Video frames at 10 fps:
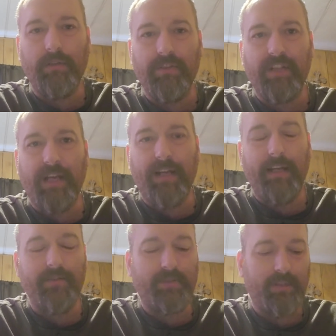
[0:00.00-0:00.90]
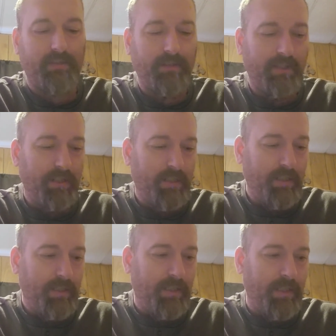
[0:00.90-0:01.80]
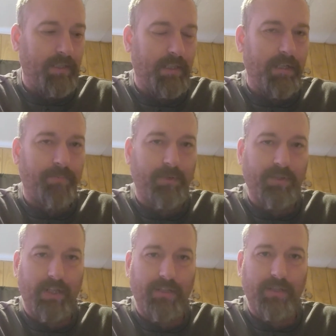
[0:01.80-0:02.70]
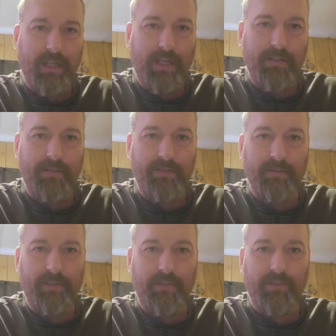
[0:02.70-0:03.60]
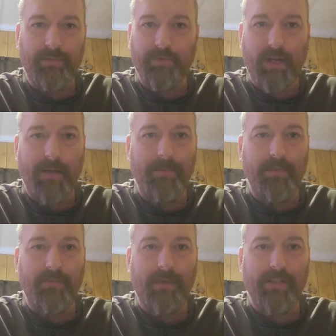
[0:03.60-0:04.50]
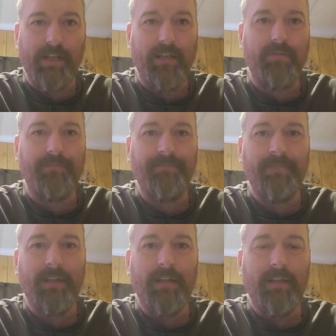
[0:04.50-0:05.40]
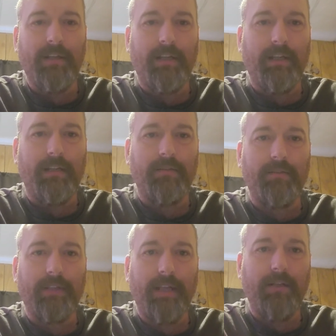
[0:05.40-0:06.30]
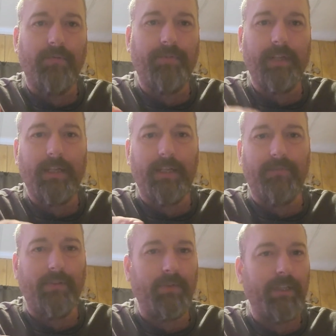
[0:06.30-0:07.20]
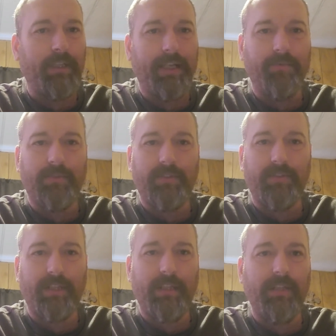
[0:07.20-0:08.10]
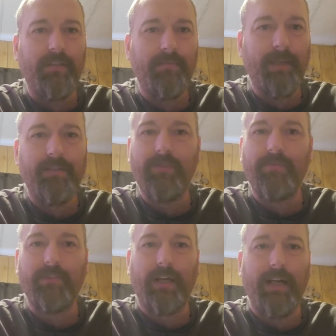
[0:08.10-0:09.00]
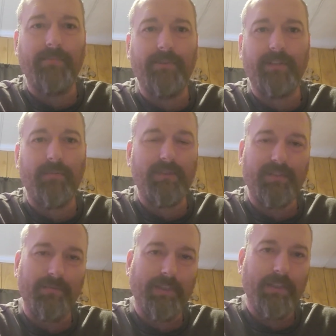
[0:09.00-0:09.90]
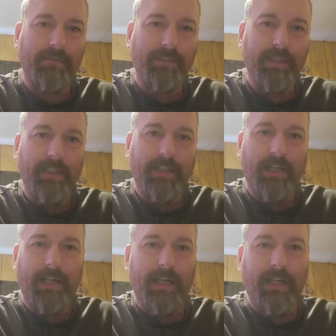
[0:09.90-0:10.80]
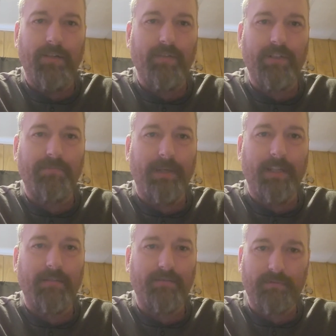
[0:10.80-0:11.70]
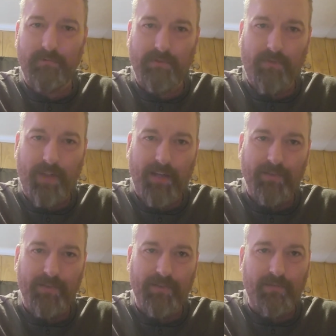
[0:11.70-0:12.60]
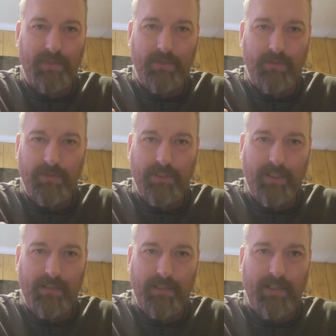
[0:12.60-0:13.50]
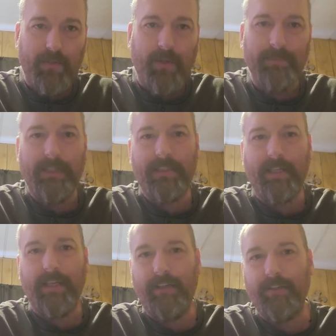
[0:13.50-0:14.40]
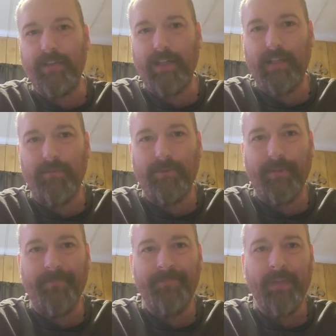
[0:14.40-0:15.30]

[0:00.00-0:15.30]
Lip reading: shout outs, and appreciate you guys subscribing to my channel. Hey, don't forget, if you really like what you see, man, subscribe. Just give me some love. I don't expect thousands of viewers. I know I'm not that entertaining, but